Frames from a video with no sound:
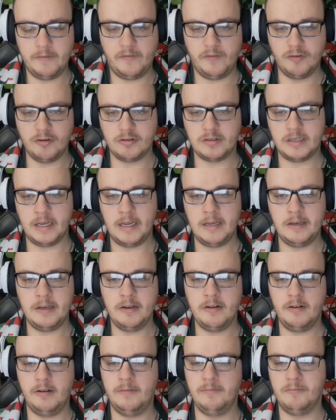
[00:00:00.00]

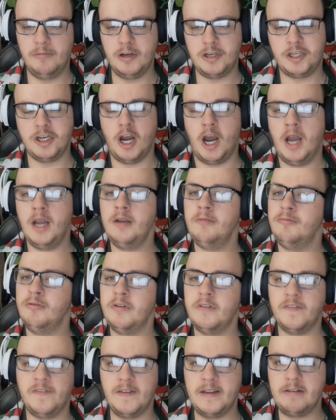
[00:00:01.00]
14-0, in which I
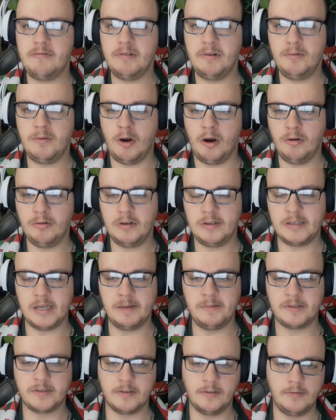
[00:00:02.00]
wouldn't think we will hold a
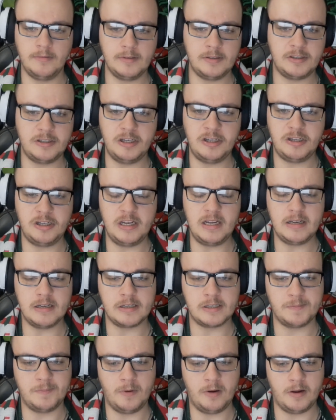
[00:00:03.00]
team scoreless this year,
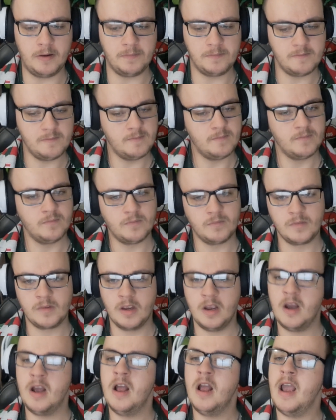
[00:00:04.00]
despite
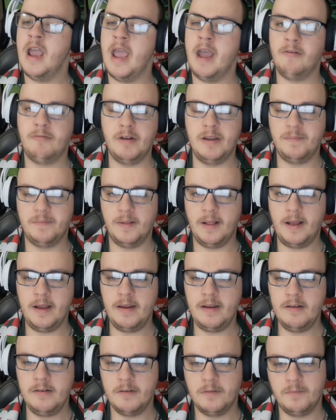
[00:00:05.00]
how we
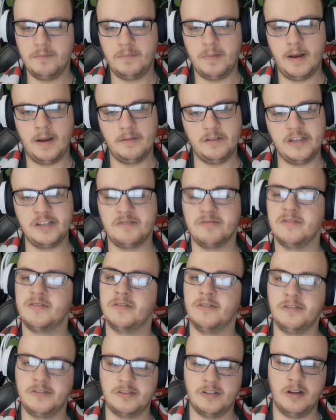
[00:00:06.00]
played. But this was
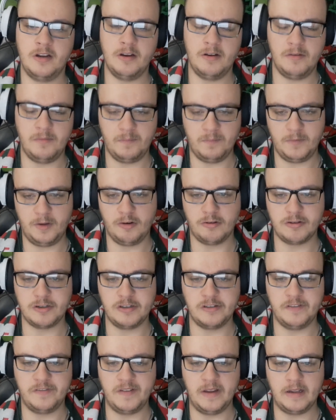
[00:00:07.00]
also
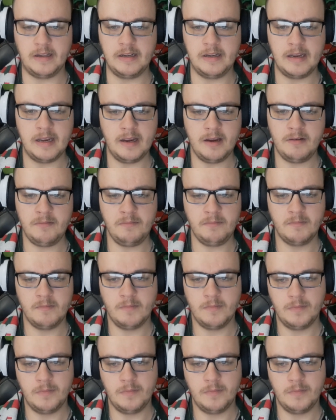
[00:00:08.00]
Origin affected game,